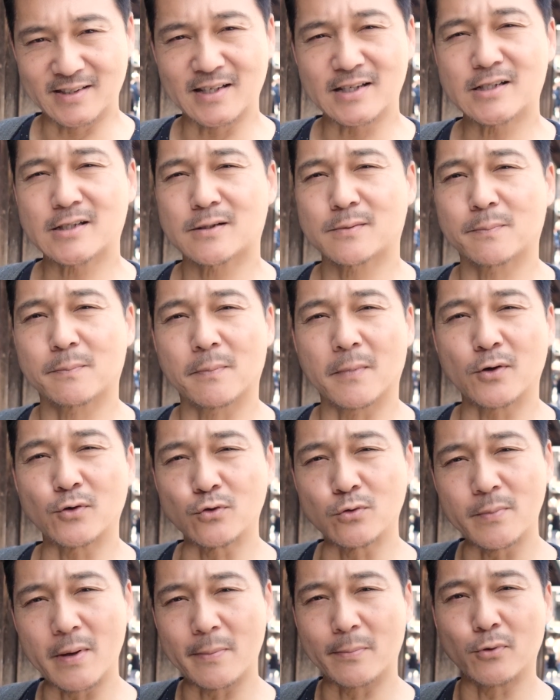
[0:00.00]
This
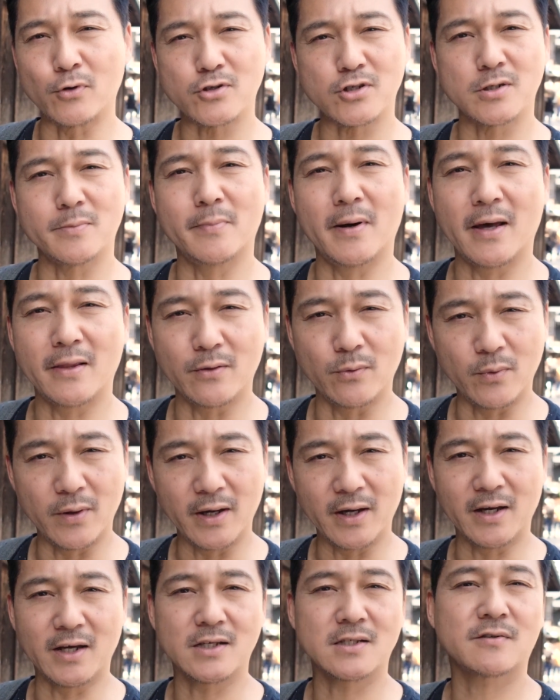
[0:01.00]
umeboshi, by the
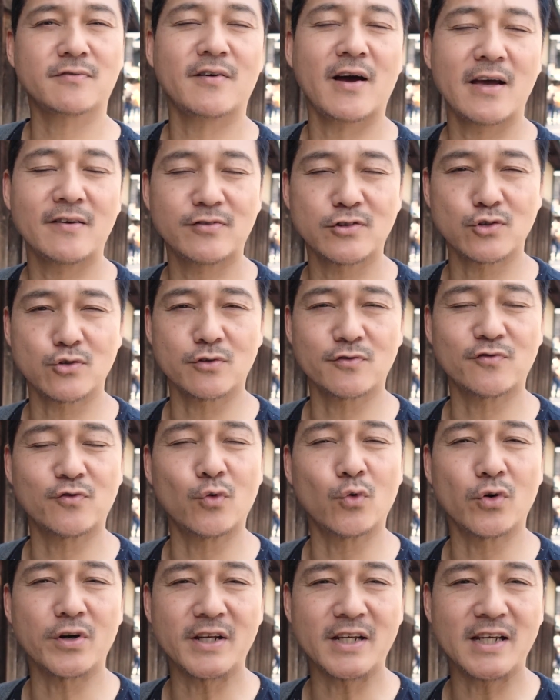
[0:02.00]
way, is
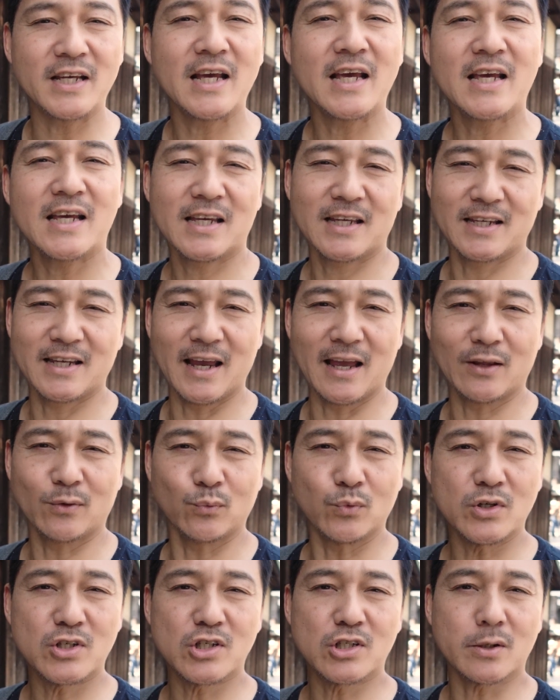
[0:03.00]
540
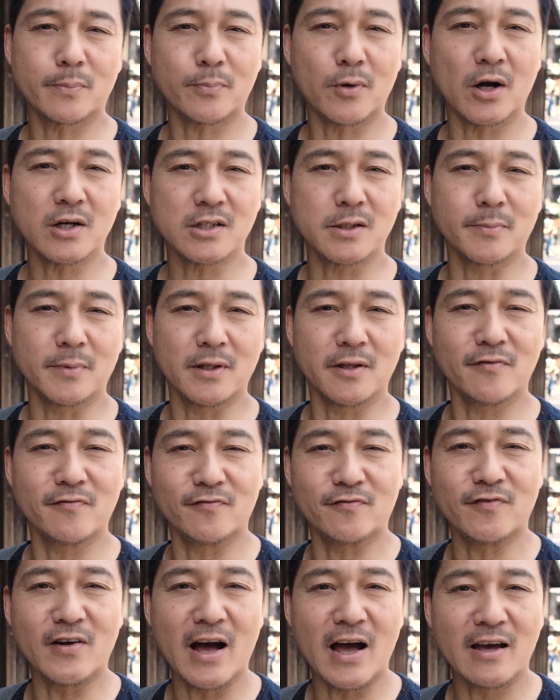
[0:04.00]
yen, which is approximately
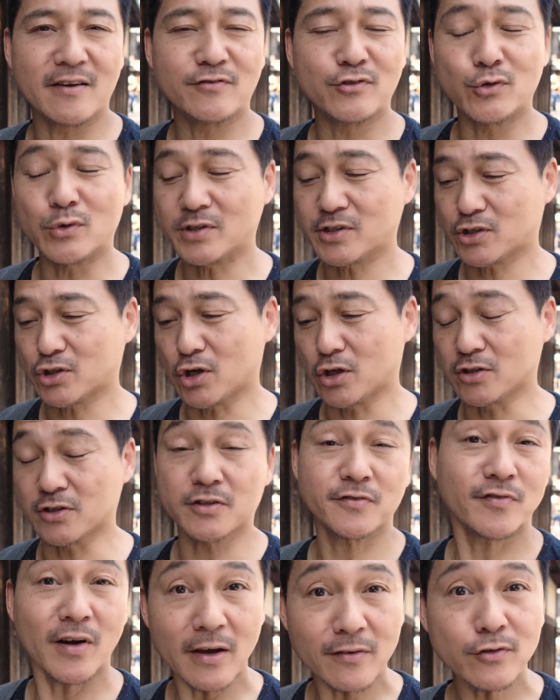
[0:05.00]
five US
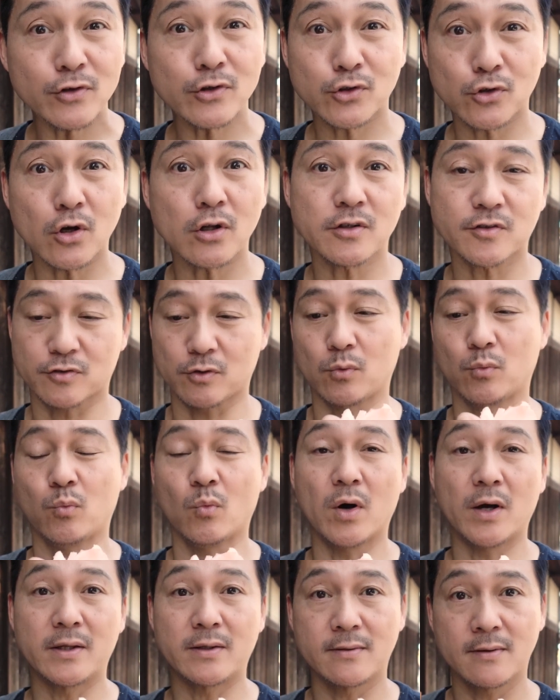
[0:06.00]
dollars. Five US dollars for
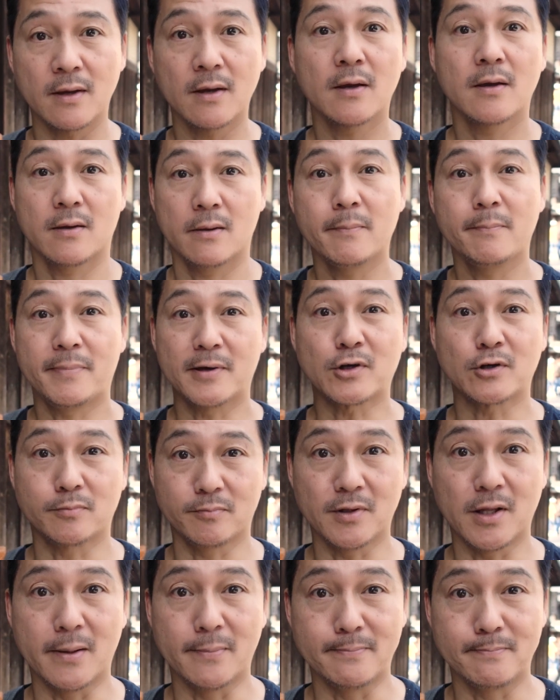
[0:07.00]
one pickled
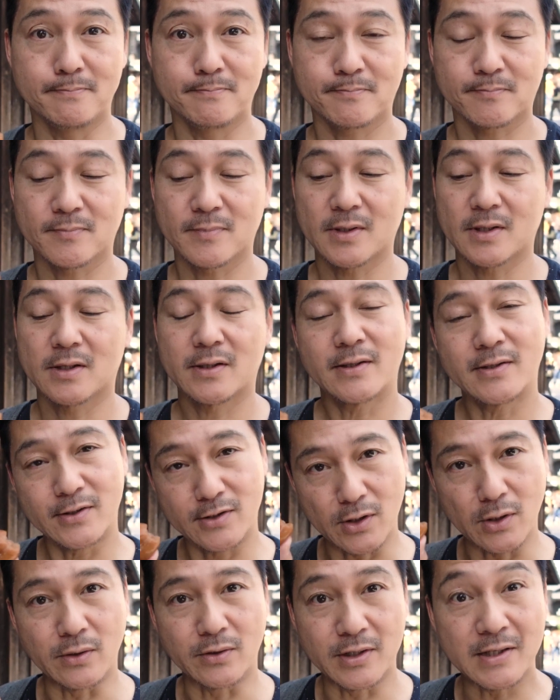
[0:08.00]
plum.
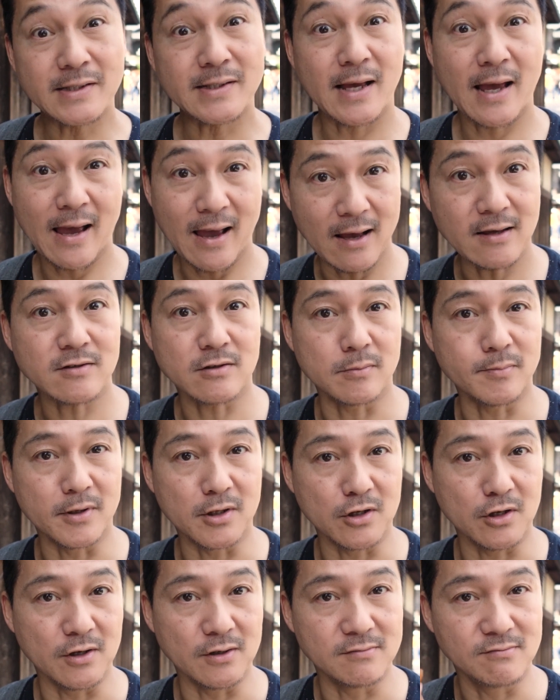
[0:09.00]
So this has to be
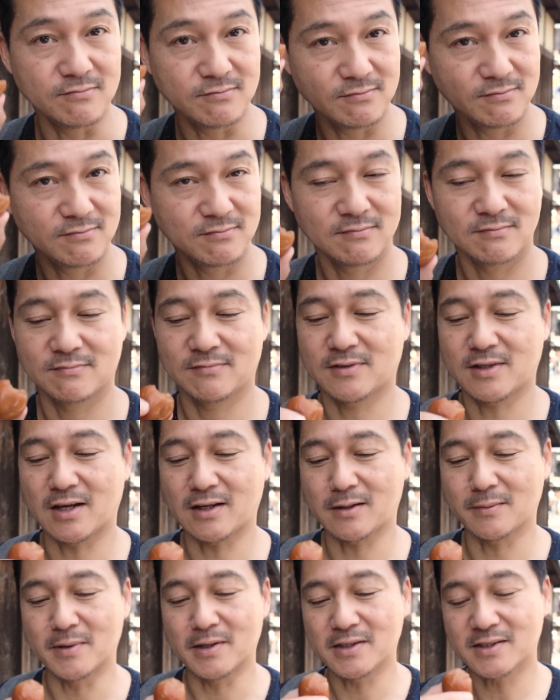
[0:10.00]
good.
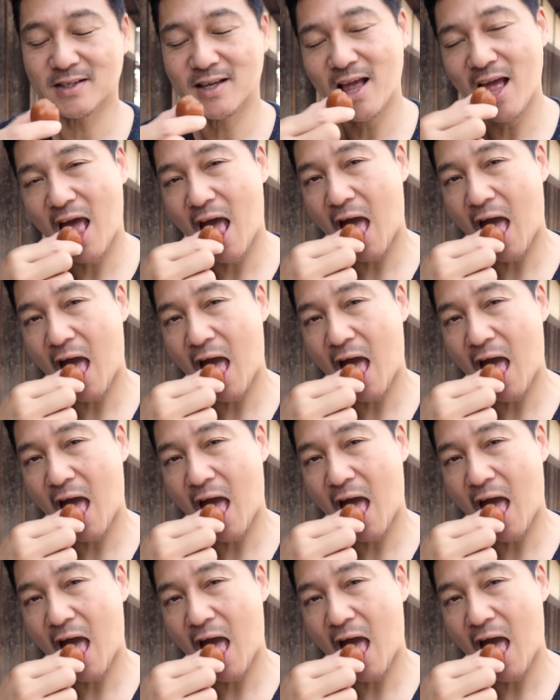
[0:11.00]
Takimasu.